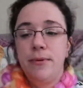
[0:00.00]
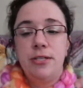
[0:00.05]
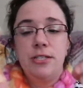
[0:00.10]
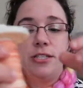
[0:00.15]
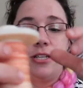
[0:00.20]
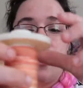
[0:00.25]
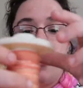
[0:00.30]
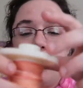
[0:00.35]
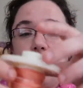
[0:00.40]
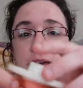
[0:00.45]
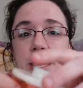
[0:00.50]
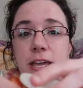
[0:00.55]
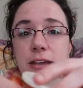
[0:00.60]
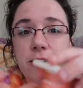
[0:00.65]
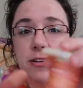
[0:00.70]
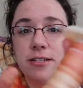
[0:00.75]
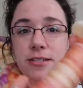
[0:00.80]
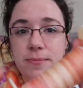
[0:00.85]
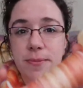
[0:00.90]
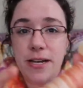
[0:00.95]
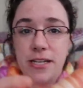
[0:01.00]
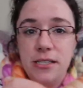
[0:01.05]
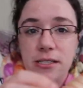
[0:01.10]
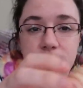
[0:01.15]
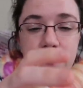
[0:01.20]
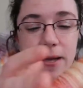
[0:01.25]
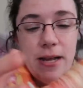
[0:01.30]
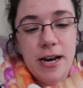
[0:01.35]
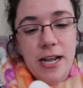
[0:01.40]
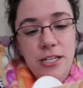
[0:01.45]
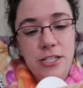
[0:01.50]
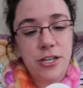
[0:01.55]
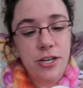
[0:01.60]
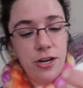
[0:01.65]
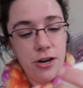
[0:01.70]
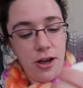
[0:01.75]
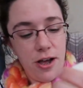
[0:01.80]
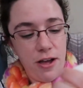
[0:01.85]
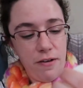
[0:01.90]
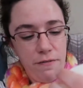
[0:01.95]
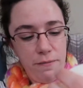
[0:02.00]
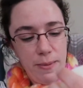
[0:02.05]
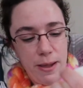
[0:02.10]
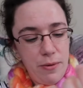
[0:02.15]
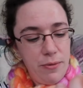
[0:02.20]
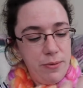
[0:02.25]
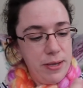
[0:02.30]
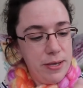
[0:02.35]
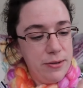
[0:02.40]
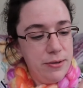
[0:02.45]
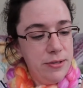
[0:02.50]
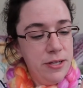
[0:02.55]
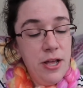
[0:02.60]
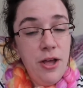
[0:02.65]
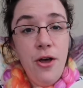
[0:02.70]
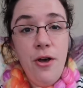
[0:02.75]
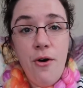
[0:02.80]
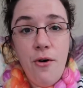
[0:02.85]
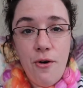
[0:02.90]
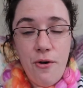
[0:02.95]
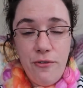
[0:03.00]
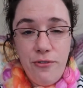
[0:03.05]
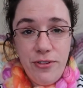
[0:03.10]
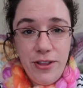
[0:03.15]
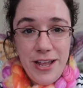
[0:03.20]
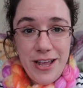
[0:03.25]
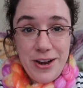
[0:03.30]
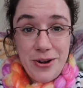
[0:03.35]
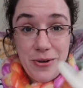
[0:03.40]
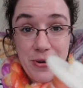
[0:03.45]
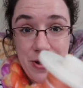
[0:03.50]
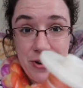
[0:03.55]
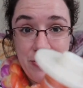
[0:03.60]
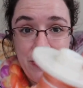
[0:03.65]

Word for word: So here's my spin. I took it off my wheel. Hopefully I don't